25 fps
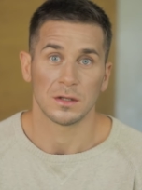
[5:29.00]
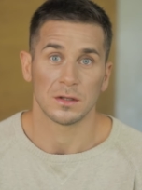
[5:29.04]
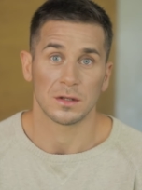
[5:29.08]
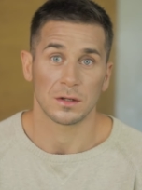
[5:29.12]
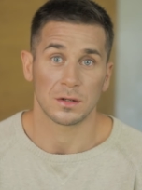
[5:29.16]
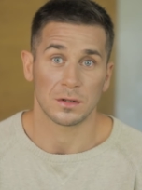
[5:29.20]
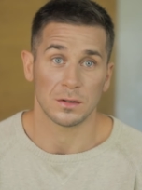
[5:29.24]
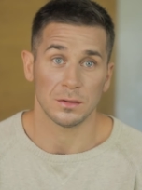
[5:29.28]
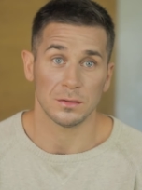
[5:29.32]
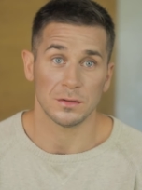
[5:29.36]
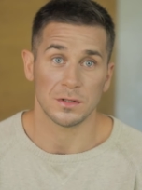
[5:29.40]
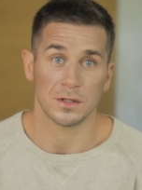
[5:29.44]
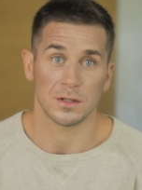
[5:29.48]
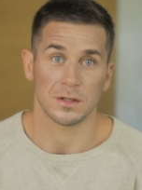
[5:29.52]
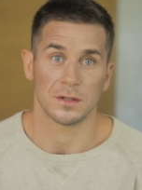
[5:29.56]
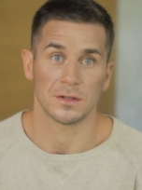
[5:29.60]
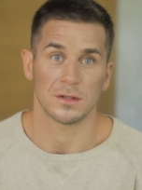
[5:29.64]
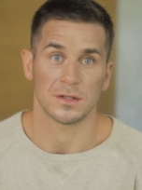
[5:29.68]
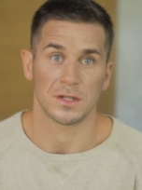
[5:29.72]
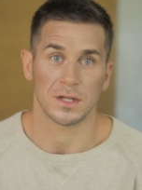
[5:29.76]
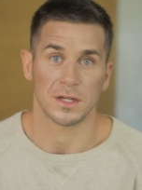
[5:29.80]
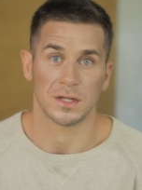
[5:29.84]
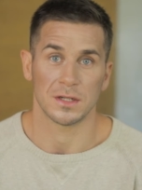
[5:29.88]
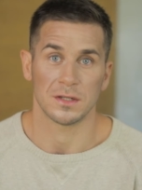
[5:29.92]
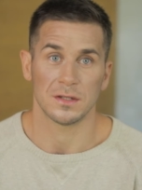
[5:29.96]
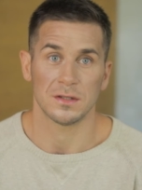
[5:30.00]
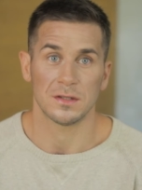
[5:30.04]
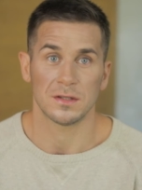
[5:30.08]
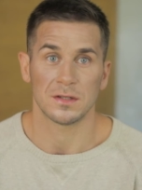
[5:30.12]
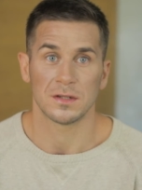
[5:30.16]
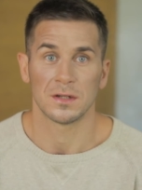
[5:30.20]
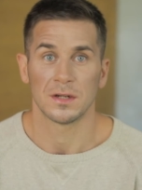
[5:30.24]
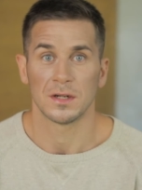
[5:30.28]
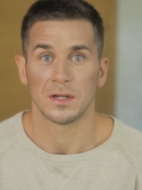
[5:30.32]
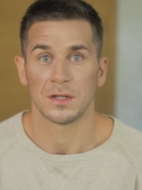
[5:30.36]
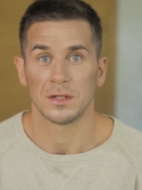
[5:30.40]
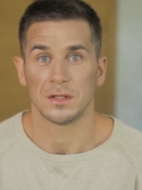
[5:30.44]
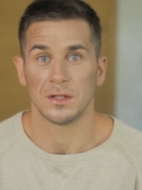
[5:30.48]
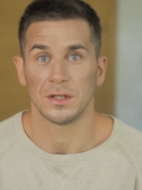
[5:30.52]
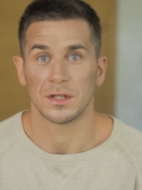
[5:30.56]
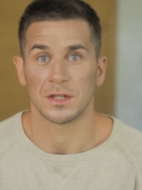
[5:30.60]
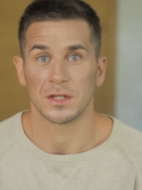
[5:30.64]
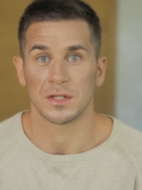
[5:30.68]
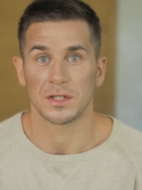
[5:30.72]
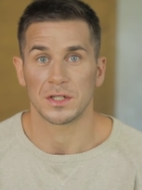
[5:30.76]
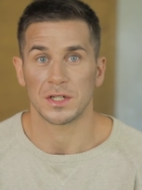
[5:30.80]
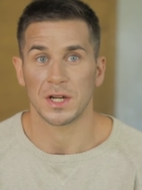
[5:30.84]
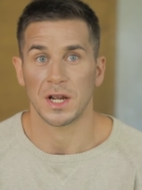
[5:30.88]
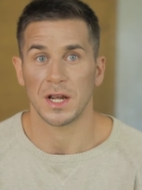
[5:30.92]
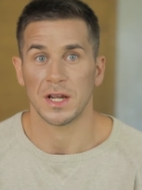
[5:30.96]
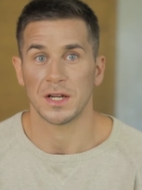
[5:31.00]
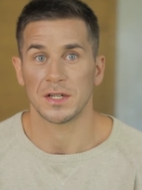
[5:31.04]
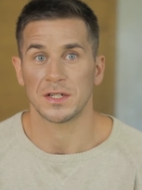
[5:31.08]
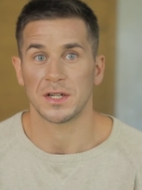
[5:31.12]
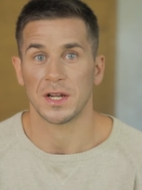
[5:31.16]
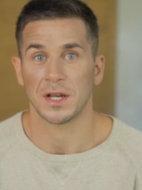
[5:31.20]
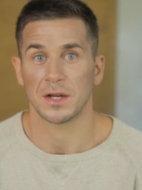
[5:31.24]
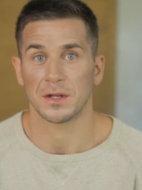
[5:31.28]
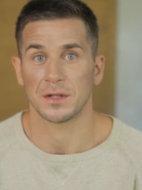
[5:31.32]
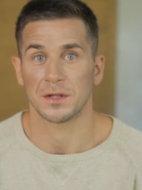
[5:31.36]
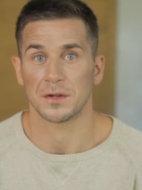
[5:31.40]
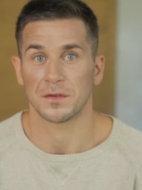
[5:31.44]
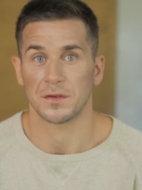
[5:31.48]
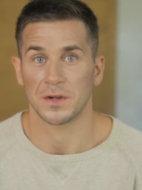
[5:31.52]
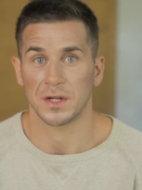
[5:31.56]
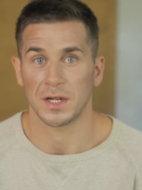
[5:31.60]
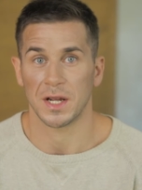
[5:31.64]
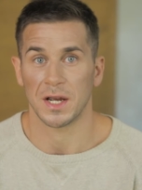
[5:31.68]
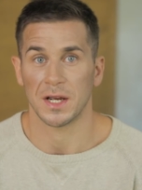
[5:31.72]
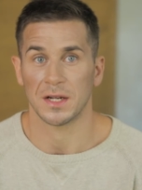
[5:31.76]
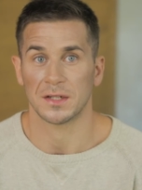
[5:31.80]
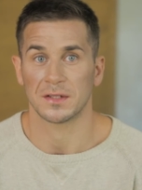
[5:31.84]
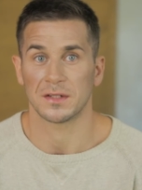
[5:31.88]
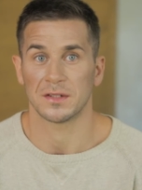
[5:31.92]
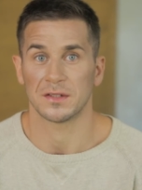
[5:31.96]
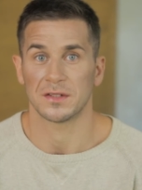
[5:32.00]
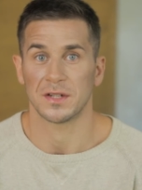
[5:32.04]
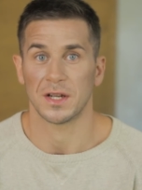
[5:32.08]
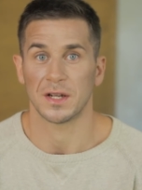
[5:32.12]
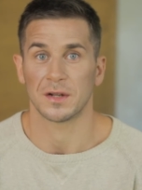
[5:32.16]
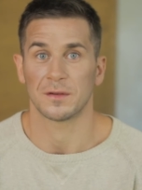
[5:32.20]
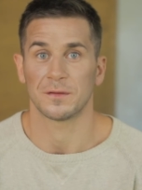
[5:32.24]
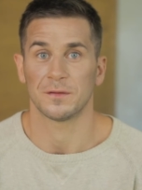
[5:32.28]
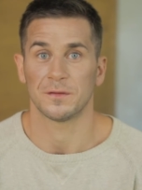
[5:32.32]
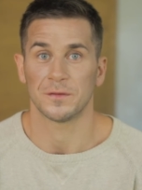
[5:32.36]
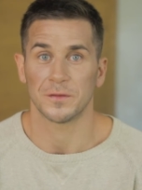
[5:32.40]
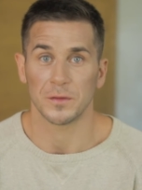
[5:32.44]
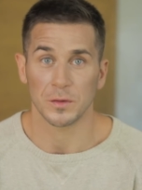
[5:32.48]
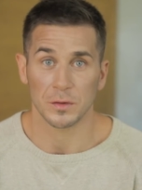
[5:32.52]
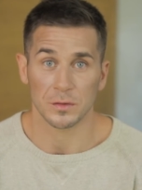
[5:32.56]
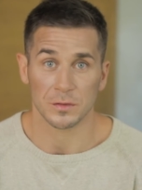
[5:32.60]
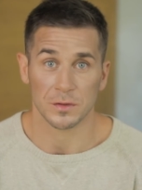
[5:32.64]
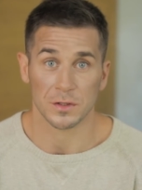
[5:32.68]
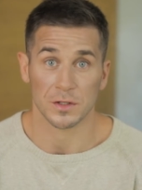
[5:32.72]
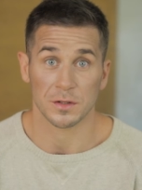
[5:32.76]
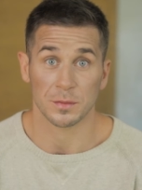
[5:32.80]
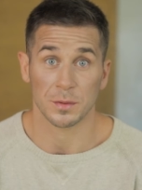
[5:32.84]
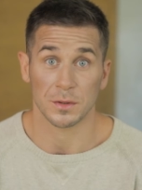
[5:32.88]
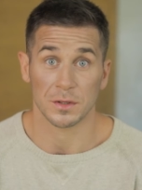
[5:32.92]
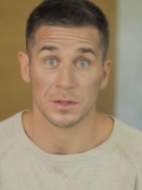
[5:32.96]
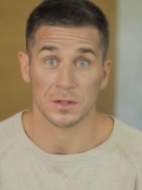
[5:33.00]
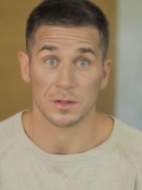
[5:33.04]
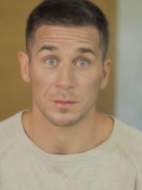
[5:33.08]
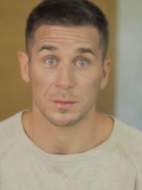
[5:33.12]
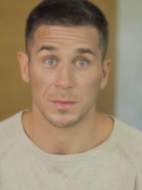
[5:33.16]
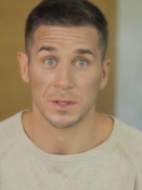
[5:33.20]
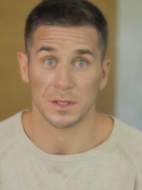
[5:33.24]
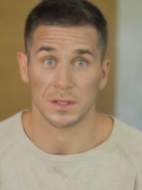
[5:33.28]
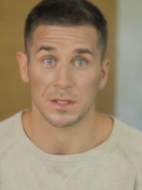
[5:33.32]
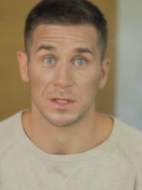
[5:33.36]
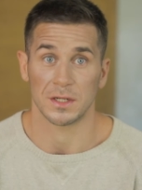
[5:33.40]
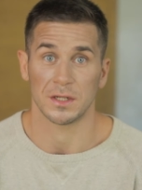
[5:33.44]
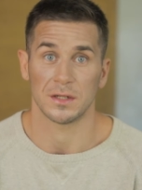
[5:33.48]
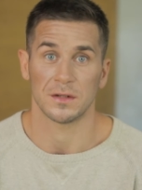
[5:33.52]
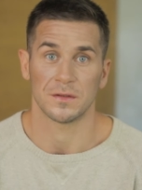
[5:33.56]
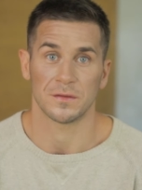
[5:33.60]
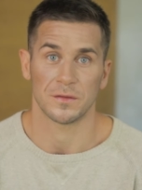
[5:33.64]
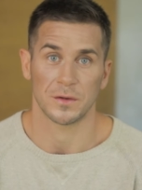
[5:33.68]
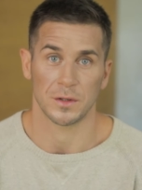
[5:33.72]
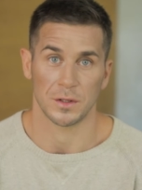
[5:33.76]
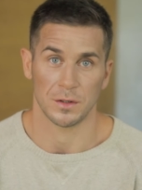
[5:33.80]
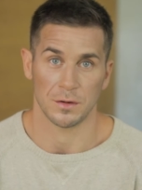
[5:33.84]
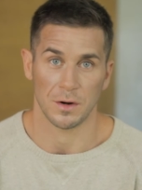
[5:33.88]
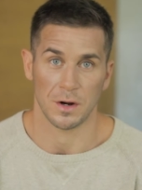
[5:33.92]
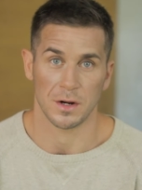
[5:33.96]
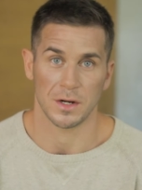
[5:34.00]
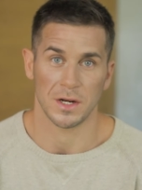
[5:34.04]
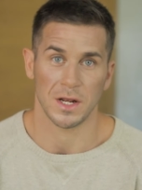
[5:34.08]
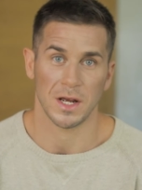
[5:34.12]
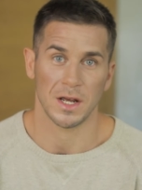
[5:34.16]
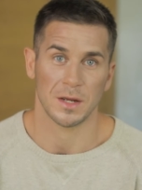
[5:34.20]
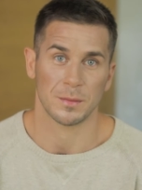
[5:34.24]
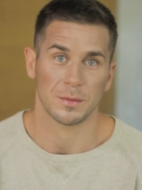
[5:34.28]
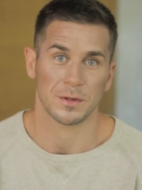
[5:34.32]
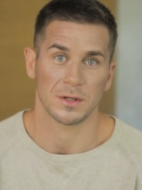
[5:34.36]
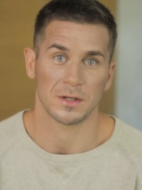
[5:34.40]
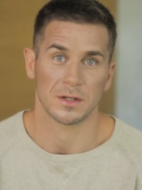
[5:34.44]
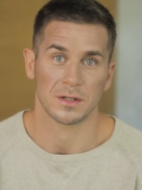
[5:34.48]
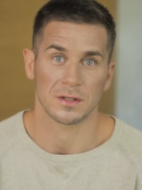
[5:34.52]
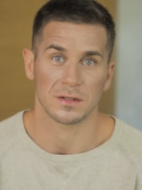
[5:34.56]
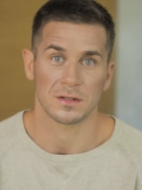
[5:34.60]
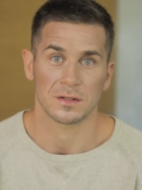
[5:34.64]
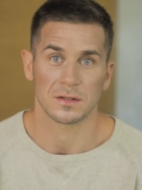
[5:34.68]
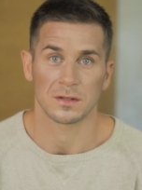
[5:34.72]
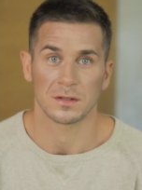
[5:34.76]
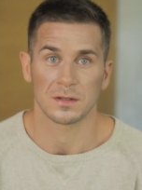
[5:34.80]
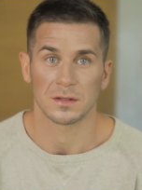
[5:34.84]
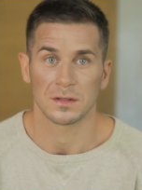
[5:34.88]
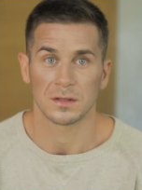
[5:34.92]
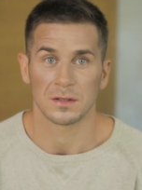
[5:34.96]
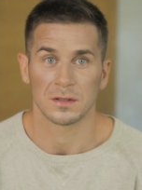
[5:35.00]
The good news is, you can change how you react and take full responsibility for your own happiness.